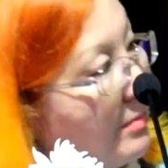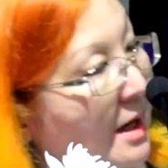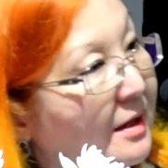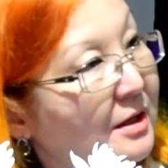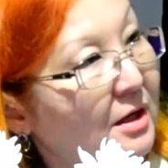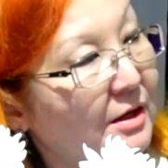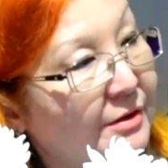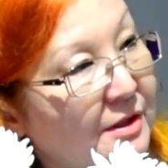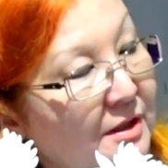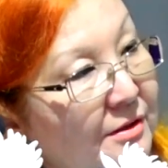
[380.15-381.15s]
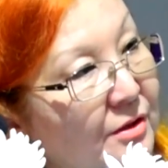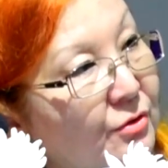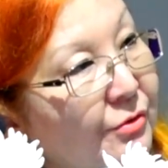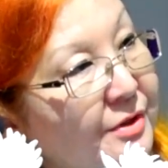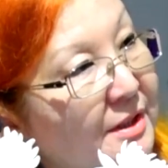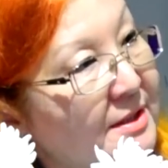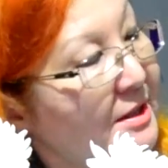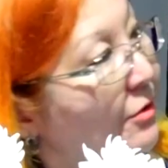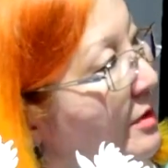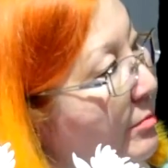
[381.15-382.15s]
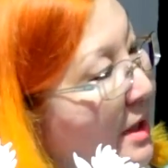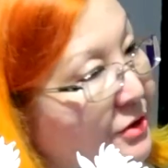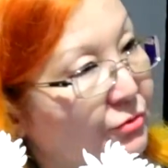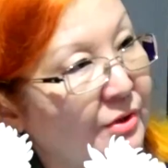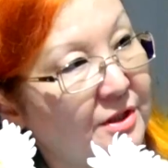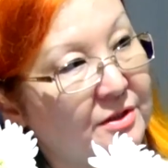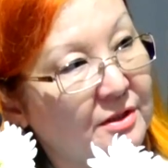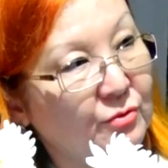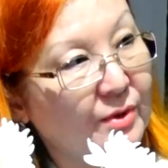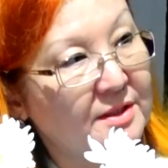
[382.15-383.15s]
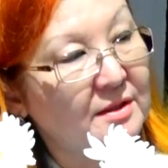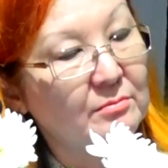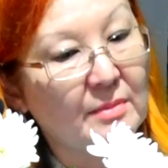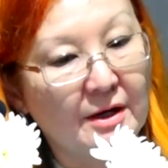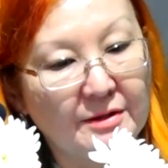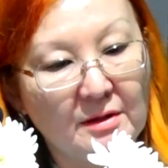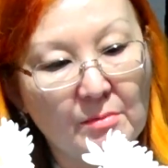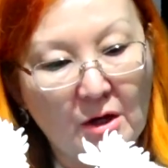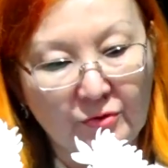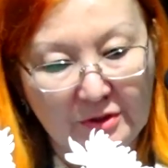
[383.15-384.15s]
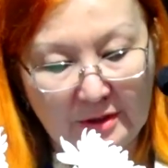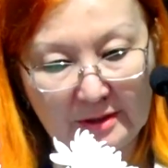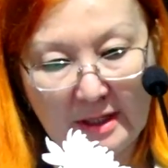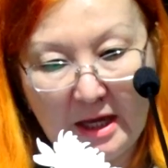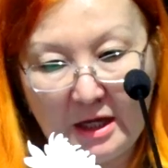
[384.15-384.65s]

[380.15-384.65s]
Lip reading: by the either northern and southern part, or eastern and western, by the mountains.